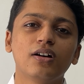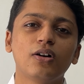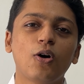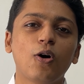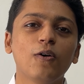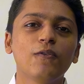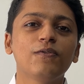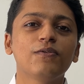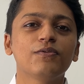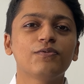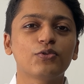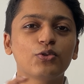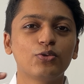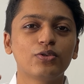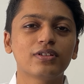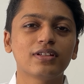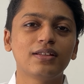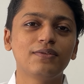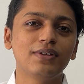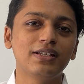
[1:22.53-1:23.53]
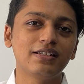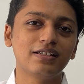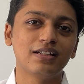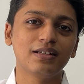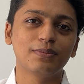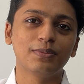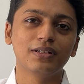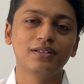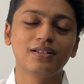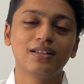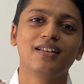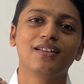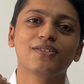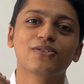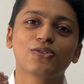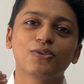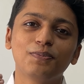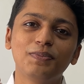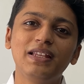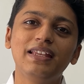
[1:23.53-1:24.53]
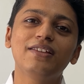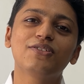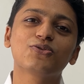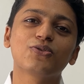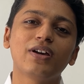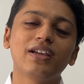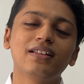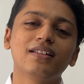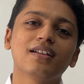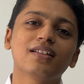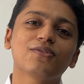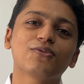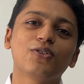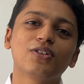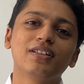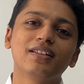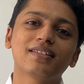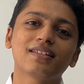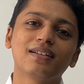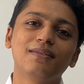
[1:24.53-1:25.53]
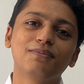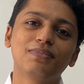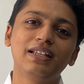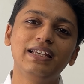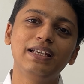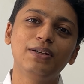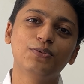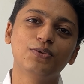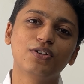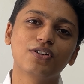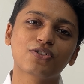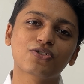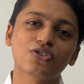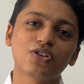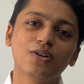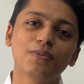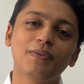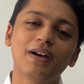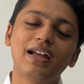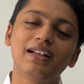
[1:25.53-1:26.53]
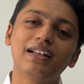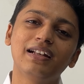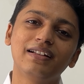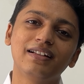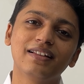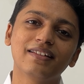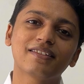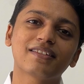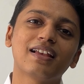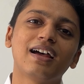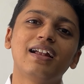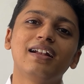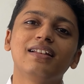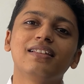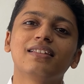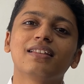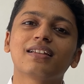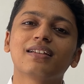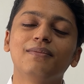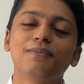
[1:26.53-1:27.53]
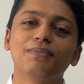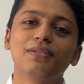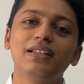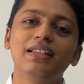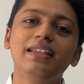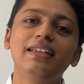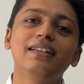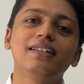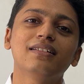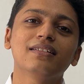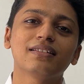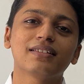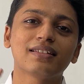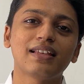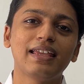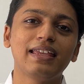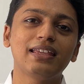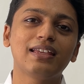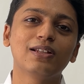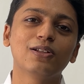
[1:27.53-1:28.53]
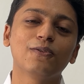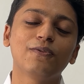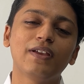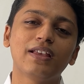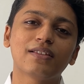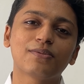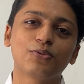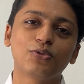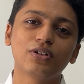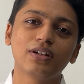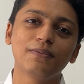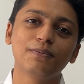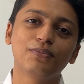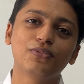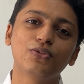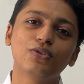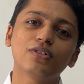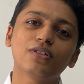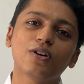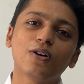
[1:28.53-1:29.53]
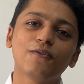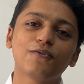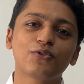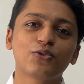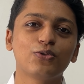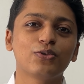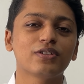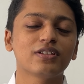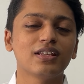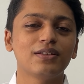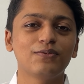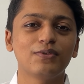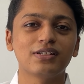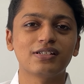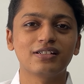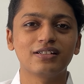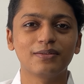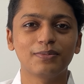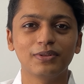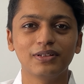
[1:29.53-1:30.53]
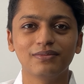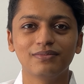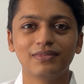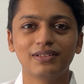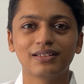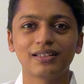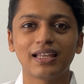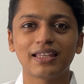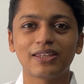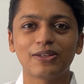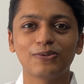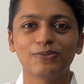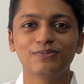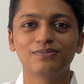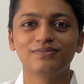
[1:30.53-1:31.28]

of fruits and vegetables. So please join us for this complete workshop and understand the complete cycle of export import of fruits and vegetables. Thank you.